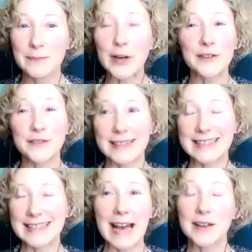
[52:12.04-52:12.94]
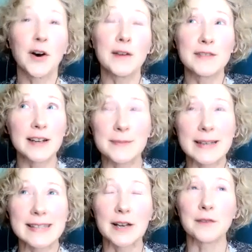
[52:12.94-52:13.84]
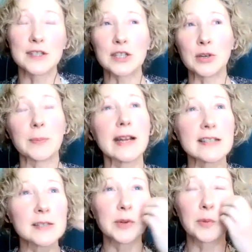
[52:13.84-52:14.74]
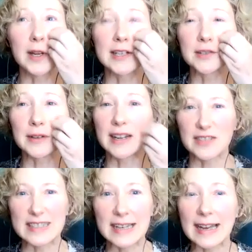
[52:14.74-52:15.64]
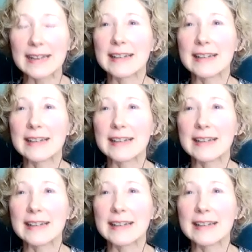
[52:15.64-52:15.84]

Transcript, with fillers: Perfect. Yeah. No, I've done it myself too, but I just wouldn't want to do it every day